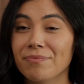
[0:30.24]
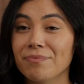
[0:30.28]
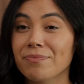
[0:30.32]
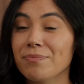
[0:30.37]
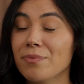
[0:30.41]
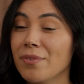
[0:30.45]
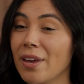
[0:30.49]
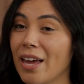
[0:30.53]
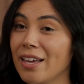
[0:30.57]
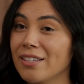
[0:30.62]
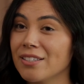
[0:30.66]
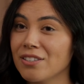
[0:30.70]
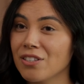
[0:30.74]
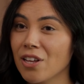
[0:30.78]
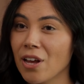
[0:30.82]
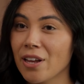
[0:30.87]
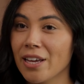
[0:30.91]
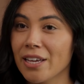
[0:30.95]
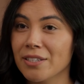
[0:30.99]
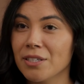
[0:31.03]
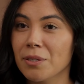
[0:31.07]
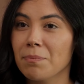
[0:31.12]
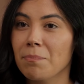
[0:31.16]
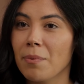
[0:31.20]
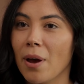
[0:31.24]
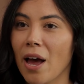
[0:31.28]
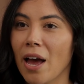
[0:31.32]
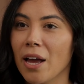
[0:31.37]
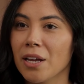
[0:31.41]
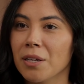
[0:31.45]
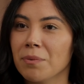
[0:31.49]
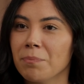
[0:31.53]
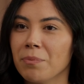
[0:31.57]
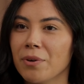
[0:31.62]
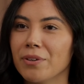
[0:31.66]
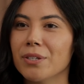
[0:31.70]
Let's start at the
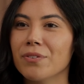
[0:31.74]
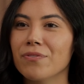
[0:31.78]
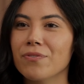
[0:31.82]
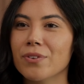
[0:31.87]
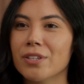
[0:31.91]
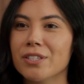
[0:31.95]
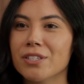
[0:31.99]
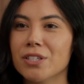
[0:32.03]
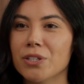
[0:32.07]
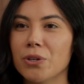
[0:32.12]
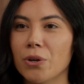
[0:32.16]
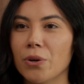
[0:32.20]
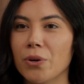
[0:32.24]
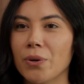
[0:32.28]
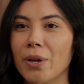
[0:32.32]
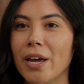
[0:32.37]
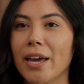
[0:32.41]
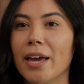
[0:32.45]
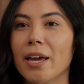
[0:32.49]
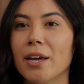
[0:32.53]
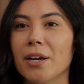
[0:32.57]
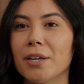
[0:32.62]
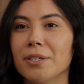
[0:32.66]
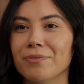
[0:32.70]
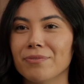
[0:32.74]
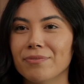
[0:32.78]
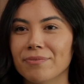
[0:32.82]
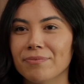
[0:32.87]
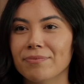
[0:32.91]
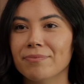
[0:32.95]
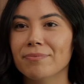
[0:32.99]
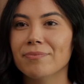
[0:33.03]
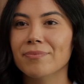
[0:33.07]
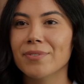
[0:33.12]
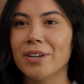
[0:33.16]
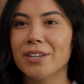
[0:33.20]
bottom with the physical layer.
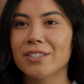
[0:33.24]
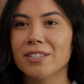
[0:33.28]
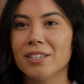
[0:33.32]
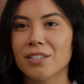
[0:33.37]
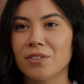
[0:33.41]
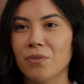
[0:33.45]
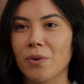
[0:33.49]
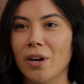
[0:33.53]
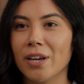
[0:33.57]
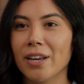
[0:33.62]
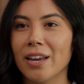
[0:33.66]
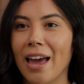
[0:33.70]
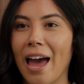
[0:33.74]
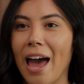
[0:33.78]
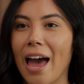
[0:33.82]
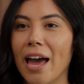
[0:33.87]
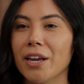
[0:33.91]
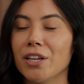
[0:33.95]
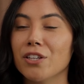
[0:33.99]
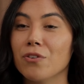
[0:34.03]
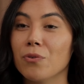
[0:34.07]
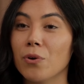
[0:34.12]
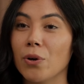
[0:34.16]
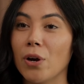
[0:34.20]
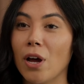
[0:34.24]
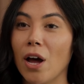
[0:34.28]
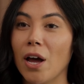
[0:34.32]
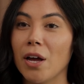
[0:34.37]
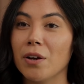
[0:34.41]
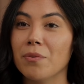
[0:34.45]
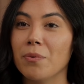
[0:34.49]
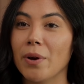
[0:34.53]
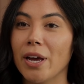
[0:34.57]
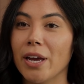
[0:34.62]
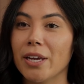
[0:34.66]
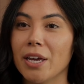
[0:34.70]
This is where the actual
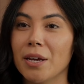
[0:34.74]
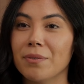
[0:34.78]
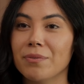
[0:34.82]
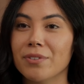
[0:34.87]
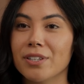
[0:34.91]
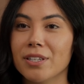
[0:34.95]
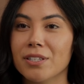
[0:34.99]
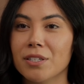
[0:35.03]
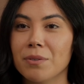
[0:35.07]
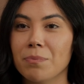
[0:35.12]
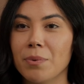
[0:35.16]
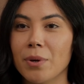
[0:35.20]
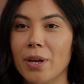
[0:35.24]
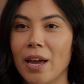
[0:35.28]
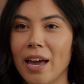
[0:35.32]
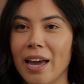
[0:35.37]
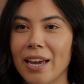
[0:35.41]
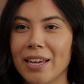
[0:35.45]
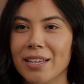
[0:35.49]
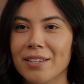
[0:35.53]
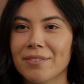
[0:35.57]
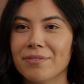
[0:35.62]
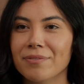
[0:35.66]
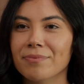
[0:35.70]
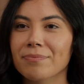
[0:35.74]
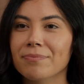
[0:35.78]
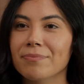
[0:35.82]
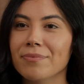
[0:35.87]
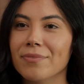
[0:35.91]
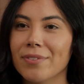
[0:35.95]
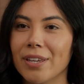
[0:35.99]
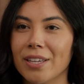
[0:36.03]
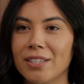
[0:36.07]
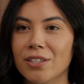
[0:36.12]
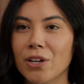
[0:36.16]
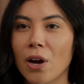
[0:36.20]
hardware comes into play.
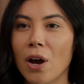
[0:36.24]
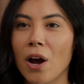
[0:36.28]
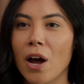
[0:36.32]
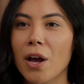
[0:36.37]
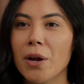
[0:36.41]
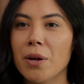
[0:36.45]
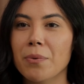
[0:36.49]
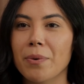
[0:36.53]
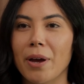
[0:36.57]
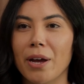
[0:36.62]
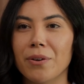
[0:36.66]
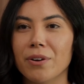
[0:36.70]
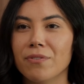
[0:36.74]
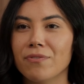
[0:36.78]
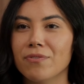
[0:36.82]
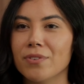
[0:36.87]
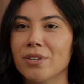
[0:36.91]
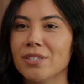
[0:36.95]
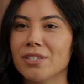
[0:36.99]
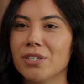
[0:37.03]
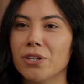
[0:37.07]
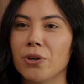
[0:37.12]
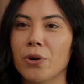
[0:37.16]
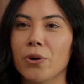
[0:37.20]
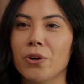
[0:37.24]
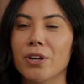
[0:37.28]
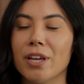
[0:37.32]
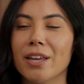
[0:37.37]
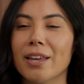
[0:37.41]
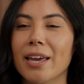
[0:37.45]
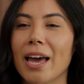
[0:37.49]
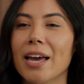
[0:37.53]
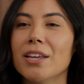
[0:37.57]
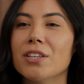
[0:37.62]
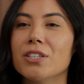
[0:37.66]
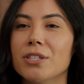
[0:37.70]
It's all about the physical
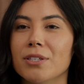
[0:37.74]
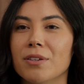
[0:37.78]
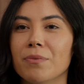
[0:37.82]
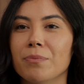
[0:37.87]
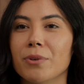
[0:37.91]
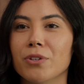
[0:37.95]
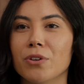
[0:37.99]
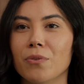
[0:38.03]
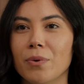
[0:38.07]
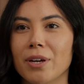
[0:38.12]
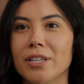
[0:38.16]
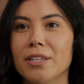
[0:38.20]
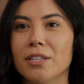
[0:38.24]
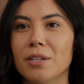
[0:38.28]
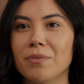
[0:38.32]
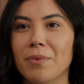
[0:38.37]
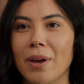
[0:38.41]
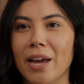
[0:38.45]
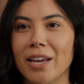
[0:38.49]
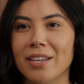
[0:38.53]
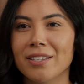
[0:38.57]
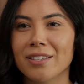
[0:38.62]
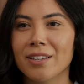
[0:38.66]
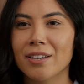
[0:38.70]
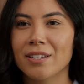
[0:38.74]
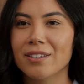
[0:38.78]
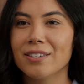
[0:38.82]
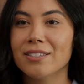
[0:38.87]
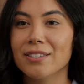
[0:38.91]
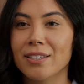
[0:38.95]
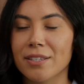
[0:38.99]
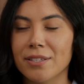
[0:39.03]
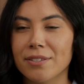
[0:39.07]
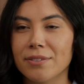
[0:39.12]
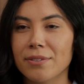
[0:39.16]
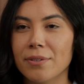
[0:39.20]
connections between devices,
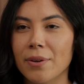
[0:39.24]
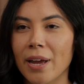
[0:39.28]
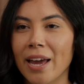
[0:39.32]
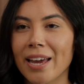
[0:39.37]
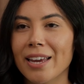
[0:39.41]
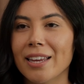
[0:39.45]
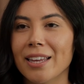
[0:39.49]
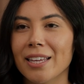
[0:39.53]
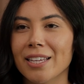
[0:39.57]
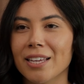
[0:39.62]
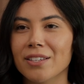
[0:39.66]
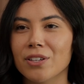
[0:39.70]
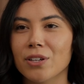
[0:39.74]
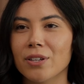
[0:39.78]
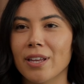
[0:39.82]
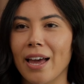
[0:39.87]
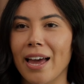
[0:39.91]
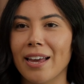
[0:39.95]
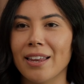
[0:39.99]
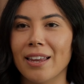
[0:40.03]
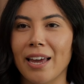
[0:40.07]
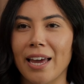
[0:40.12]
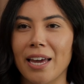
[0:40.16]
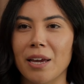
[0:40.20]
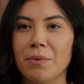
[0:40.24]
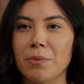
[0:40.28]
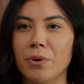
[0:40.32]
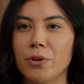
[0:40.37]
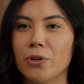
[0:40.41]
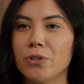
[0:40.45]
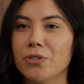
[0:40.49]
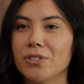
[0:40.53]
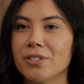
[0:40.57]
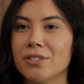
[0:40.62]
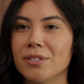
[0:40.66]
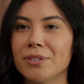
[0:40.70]
like Ethernet
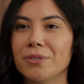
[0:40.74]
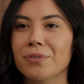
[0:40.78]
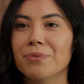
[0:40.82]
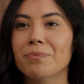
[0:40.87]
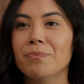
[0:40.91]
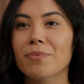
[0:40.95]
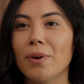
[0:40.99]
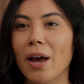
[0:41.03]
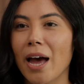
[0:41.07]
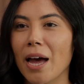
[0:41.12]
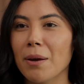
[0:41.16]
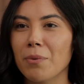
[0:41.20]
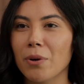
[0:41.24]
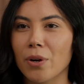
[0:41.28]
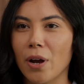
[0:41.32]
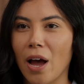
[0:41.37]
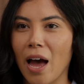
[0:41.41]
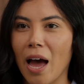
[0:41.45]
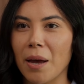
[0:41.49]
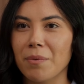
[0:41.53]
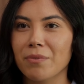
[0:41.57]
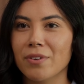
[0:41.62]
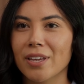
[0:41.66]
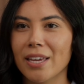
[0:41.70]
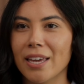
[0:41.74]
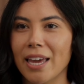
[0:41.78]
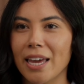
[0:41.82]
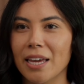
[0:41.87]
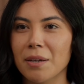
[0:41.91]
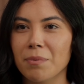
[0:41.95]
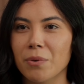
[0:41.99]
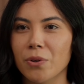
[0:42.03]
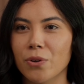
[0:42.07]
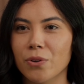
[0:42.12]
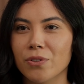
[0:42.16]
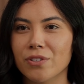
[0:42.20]
cables, fiber optic
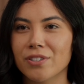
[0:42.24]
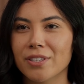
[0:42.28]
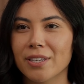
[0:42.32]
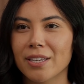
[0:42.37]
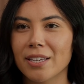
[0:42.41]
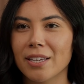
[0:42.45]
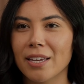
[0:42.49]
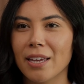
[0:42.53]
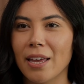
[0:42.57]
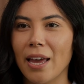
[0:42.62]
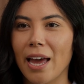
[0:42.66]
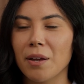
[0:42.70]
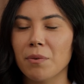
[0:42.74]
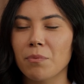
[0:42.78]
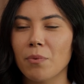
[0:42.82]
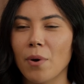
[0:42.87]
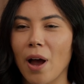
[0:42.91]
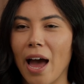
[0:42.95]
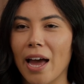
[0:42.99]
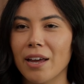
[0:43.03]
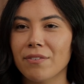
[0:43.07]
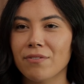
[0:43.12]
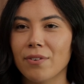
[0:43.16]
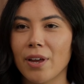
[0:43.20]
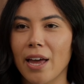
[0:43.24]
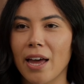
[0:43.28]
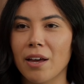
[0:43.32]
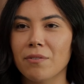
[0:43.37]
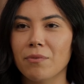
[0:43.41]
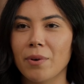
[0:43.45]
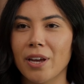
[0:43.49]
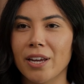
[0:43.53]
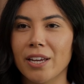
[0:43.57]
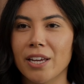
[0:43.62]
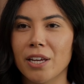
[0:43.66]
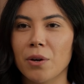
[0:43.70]
cables, and Wi-Fi
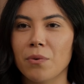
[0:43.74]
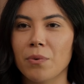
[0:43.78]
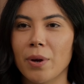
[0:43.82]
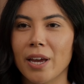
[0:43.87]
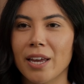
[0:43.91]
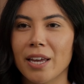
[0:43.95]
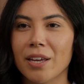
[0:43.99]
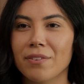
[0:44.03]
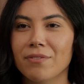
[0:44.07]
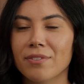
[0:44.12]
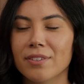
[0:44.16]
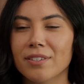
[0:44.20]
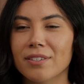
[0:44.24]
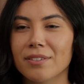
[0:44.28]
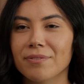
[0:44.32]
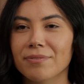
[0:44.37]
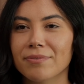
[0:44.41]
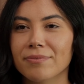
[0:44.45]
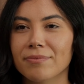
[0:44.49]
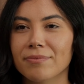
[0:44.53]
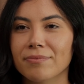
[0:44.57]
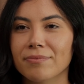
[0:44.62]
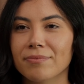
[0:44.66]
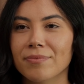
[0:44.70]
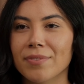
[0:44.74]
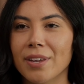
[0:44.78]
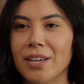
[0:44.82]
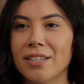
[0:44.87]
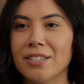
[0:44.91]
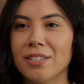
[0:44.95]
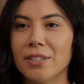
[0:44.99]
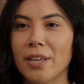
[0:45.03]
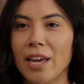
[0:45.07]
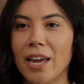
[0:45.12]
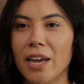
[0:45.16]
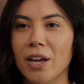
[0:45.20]
radio waves.
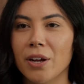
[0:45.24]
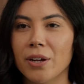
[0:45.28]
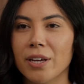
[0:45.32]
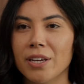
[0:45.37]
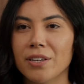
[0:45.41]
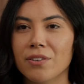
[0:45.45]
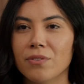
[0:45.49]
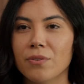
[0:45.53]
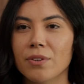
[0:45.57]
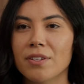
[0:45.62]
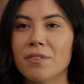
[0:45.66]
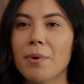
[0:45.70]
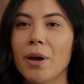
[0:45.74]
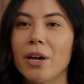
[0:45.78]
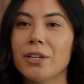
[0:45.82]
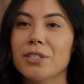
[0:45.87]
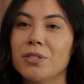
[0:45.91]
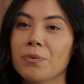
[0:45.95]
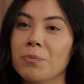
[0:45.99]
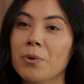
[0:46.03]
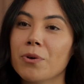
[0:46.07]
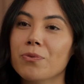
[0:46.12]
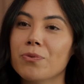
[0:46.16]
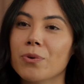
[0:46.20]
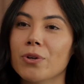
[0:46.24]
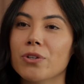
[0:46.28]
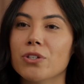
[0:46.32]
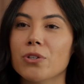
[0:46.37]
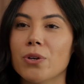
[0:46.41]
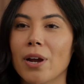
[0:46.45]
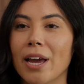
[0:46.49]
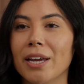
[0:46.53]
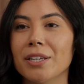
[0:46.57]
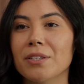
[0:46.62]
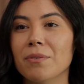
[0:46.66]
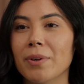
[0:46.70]
This layer is responsible for
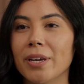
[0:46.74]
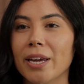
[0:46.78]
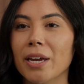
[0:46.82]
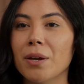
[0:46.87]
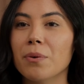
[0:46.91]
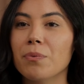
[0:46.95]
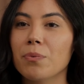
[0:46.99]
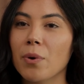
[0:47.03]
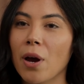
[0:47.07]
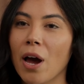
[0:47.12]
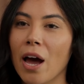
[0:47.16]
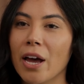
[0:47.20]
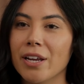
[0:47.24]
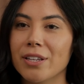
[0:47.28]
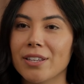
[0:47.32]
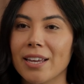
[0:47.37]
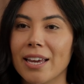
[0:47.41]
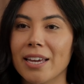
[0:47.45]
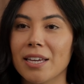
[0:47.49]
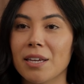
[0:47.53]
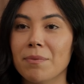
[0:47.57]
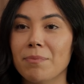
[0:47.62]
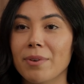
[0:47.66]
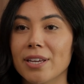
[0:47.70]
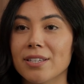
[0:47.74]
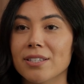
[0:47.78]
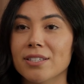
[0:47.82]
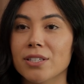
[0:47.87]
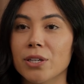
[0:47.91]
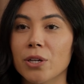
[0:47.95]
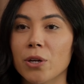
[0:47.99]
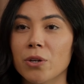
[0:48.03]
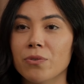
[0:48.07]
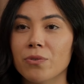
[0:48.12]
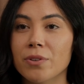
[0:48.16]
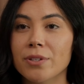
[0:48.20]
transmitting raw data bits
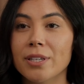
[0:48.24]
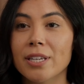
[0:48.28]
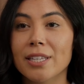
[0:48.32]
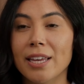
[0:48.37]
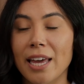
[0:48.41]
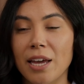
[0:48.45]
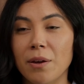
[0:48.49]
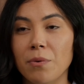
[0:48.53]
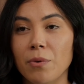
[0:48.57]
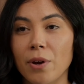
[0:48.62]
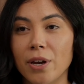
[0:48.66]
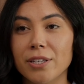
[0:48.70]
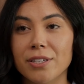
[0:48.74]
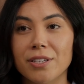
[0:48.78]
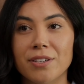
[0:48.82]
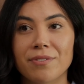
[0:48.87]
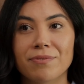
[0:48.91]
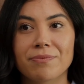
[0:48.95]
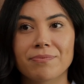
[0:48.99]
over the network.